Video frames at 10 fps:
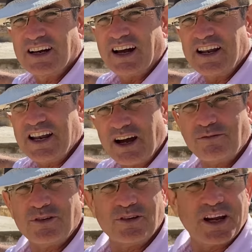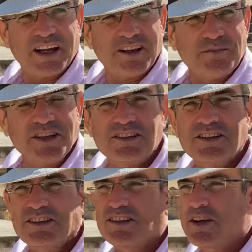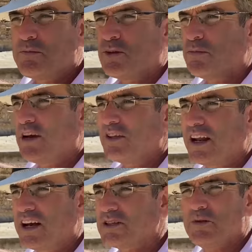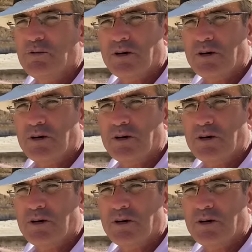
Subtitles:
Another element in the Temple Mount that has been